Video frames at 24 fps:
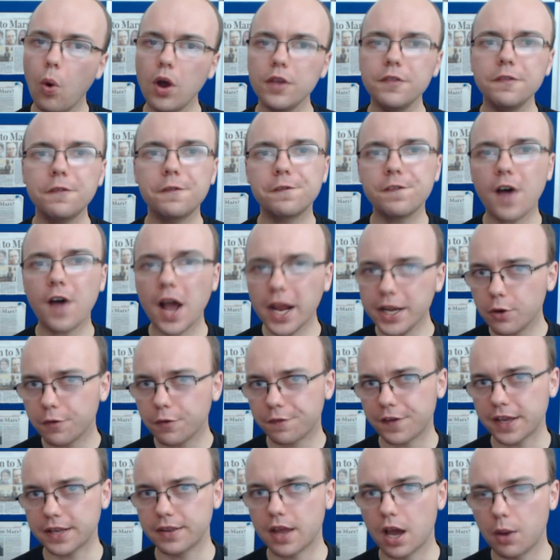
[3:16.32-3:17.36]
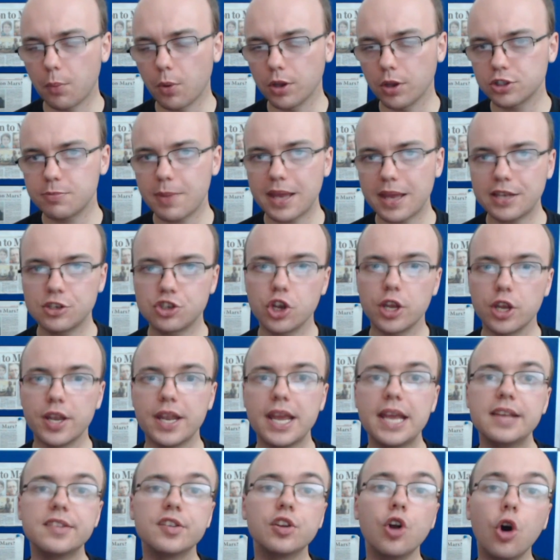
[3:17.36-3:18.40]
One final thing that I want to
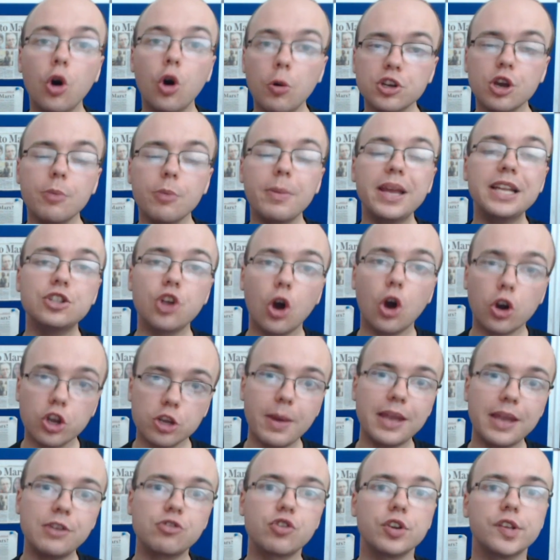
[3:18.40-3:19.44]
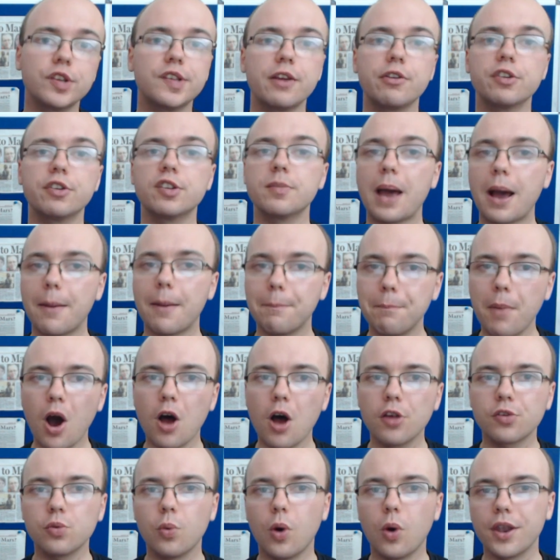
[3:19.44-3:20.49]
mention is an upcoming documentary series about
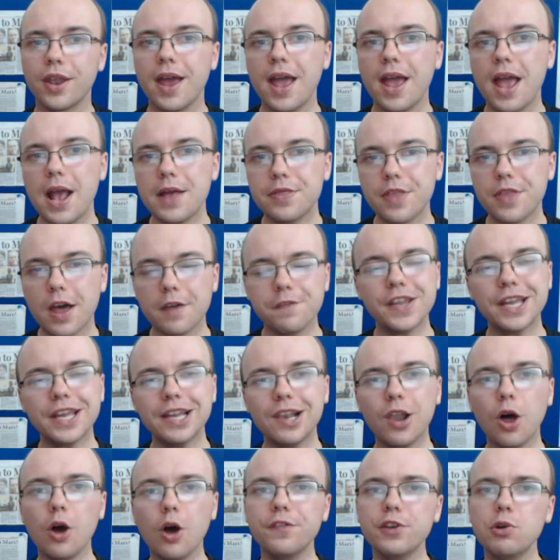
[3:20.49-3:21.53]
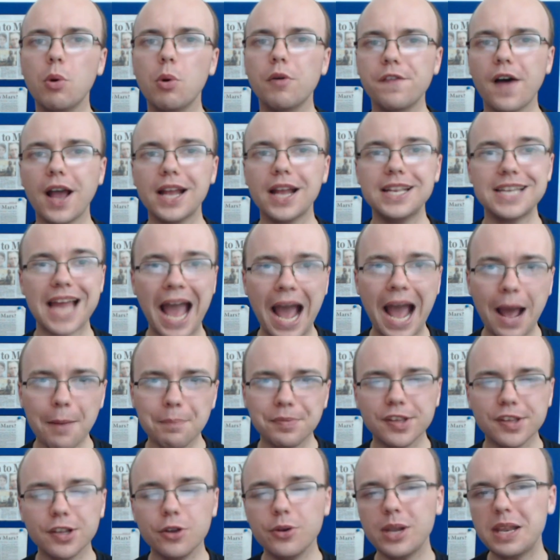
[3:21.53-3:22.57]
Mars One that I think a lot of you will find
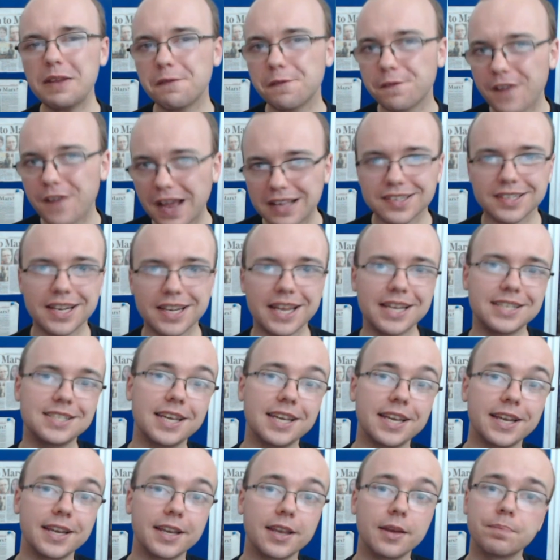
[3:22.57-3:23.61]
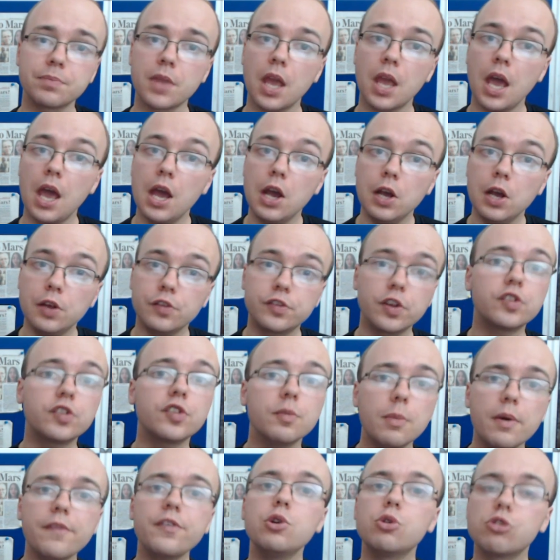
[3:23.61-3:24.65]
absolutely fascinating. So
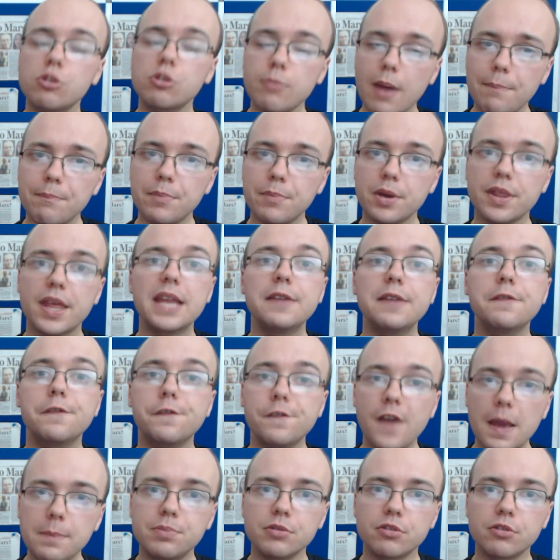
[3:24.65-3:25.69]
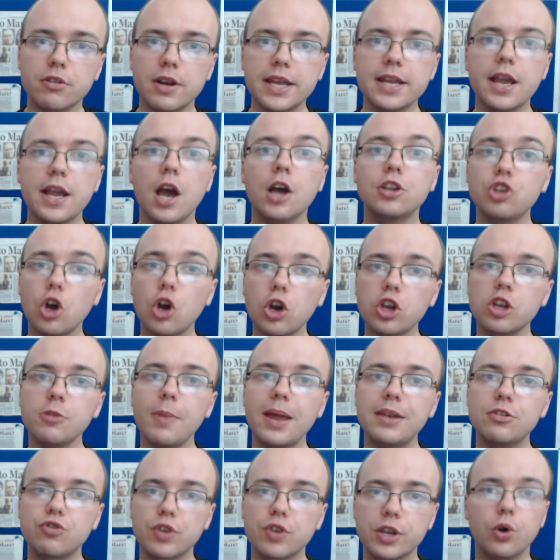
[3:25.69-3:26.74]
some of you will remember that in February, a
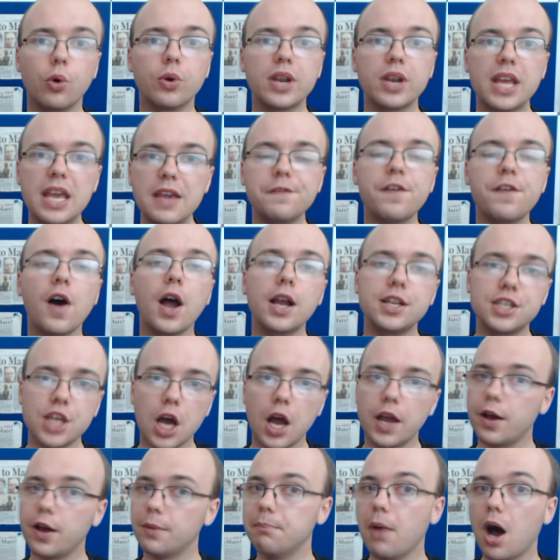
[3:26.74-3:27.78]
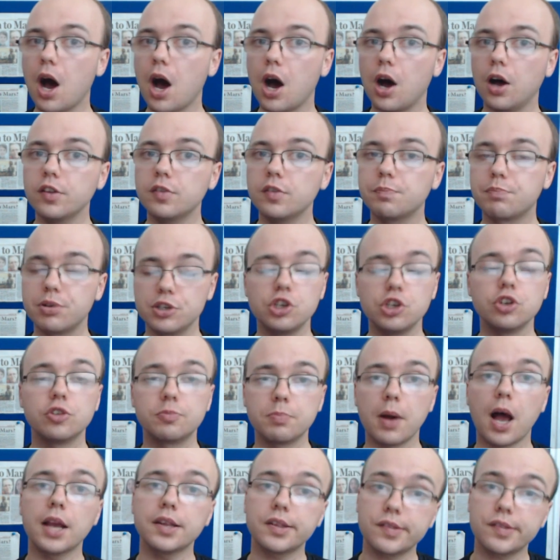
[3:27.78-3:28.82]
documentary called If I Die on Mars,
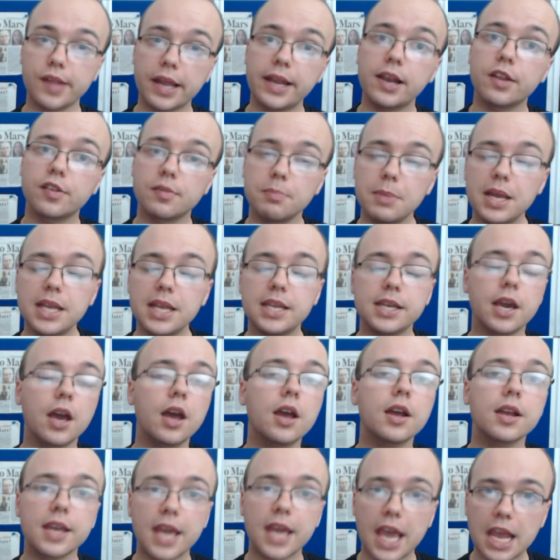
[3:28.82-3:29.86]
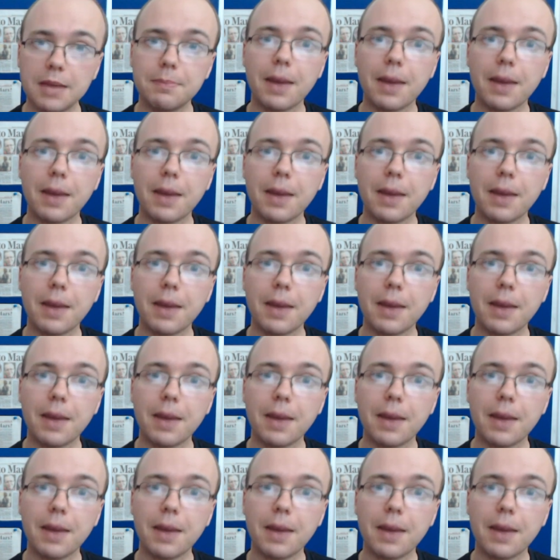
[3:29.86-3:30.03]
produced by Stateless Media,